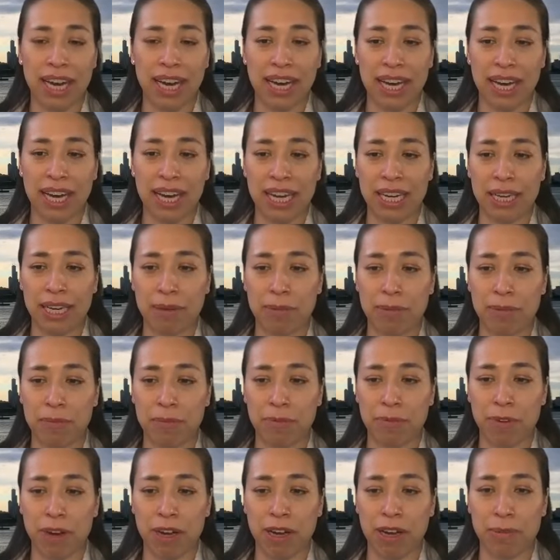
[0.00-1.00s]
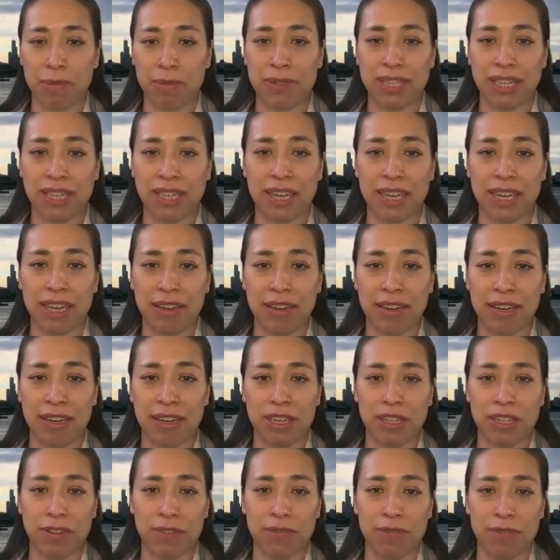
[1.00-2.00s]
um, from
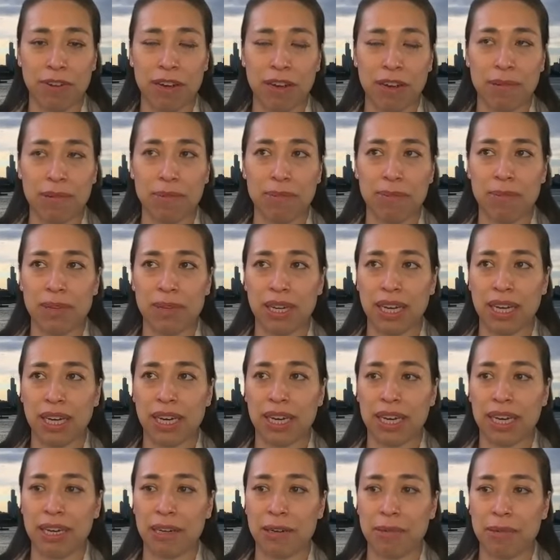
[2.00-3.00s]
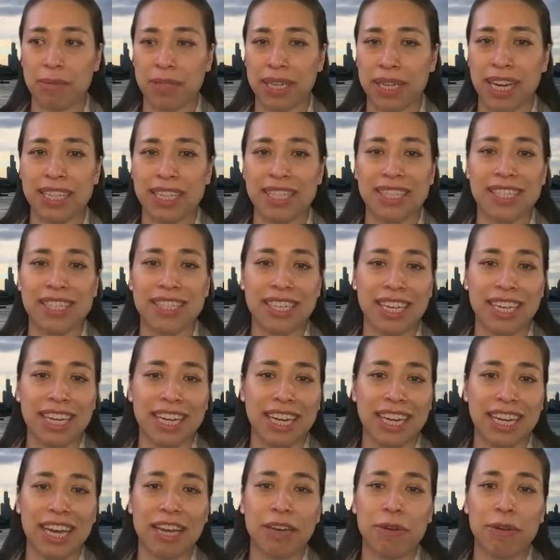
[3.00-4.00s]
uh, from um, Kansas
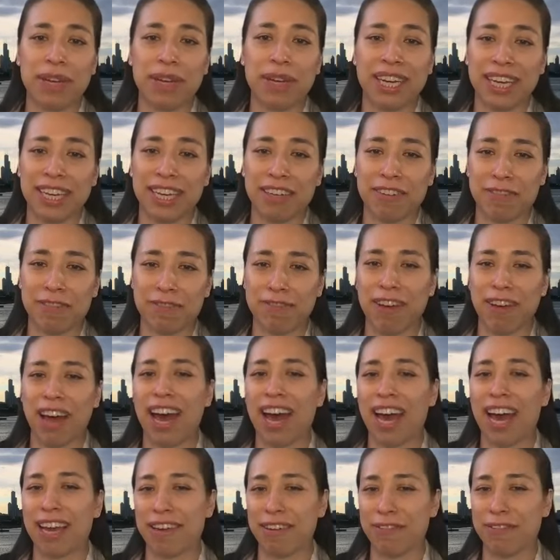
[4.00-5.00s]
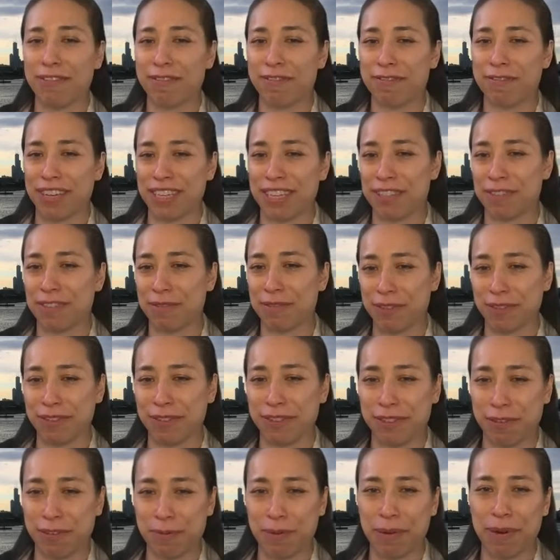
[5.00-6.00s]
City, and we hit five
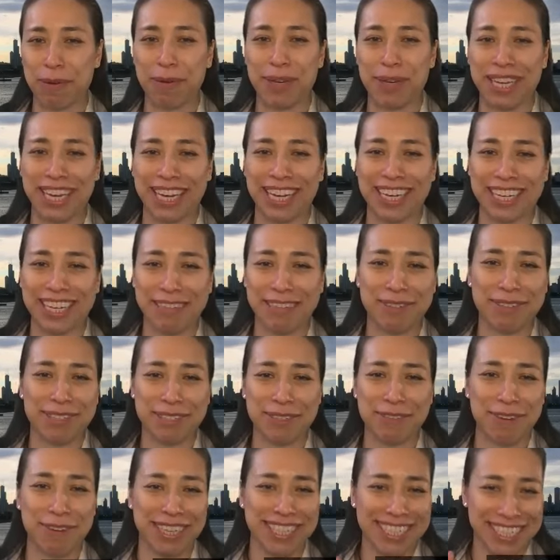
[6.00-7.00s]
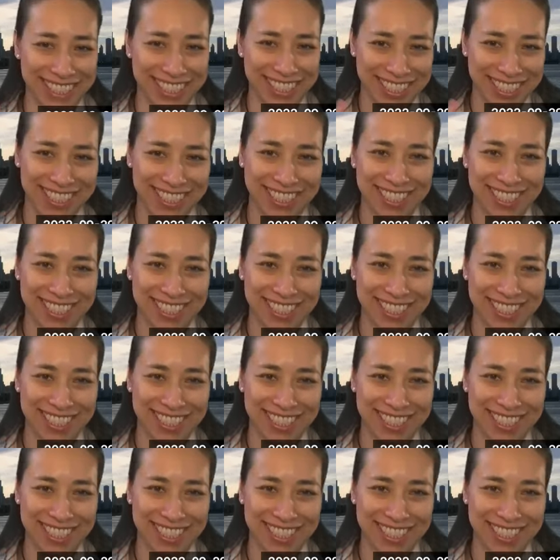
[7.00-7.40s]
festivals in one weekend. It was great.